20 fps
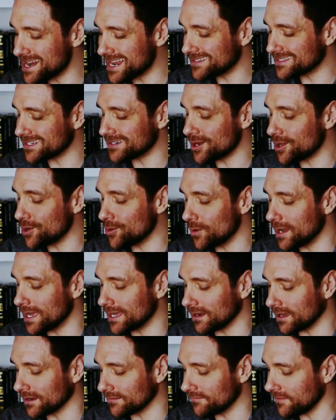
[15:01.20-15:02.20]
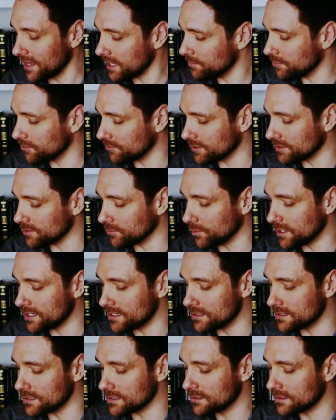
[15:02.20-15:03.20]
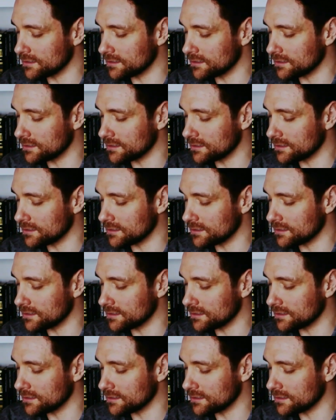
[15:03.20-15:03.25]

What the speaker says: into nowhere like vapour in the wind.